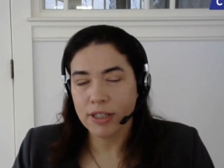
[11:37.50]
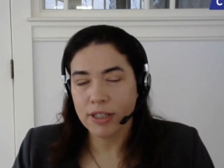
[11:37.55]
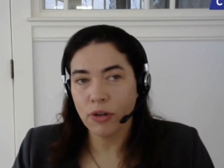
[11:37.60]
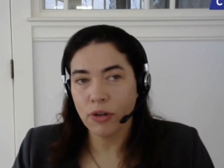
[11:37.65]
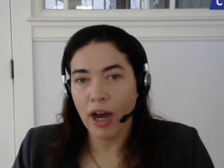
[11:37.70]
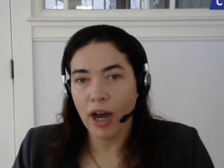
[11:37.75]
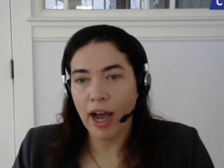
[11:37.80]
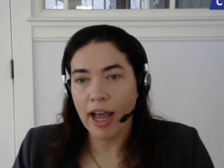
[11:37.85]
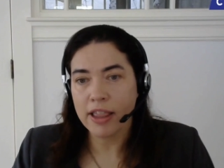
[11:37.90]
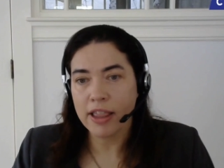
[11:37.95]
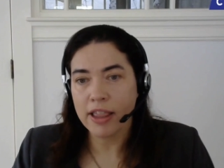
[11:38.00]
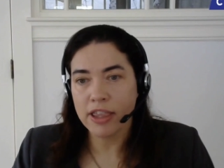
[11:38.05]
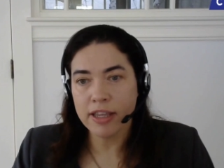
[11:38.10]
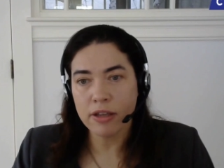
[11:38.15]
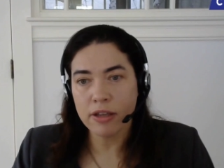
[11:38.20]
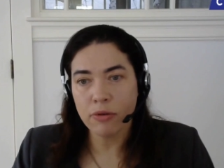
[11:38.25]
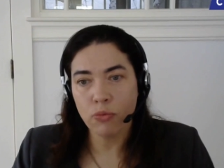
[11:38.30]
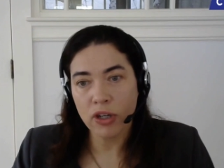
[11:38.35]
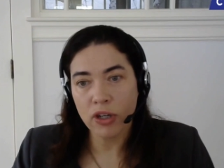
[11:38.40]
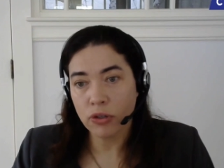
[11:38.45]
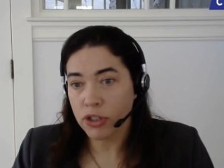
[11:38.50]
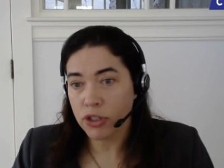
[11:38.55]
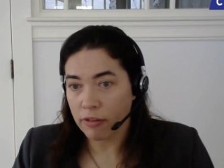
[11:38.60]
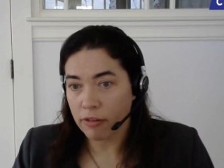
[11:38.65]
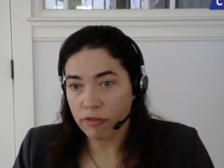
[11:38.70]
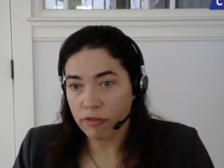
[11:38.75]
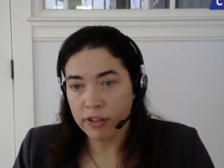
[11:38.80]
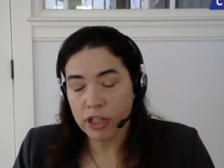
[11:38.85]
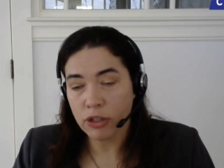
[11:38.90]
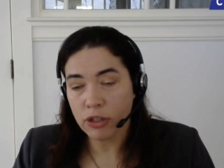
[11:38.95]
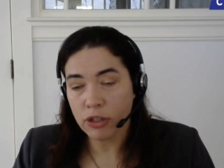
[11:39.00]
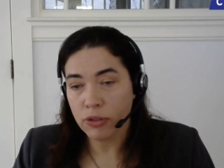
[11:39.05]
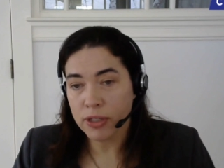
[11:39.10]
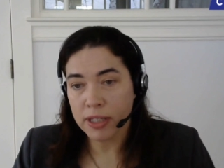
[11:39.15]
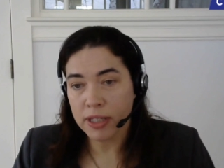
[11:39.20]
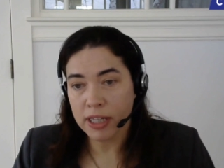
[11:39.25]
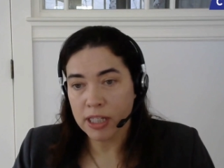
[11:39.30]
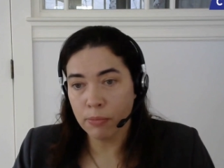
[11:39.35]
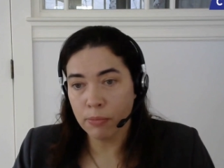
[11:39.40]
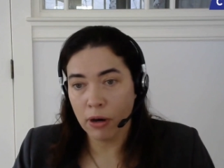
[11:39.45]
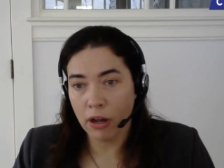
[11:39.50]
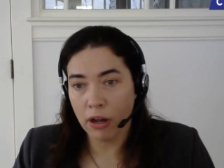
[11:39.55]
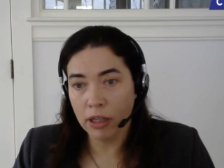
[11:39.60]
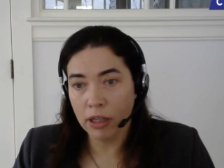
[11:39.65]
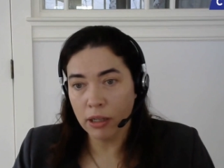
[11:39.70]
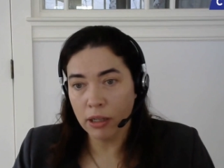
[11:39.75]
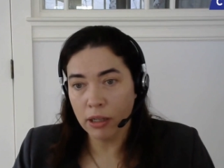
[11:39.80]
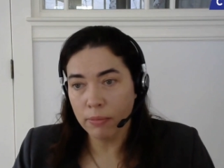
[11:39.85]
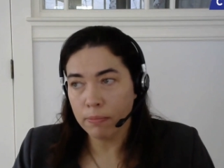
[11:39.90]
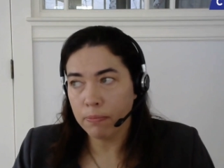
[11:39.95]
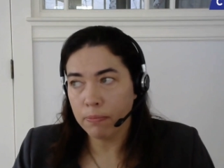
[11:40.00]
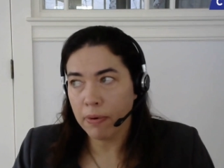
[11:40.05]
So I think we could definitely use this model,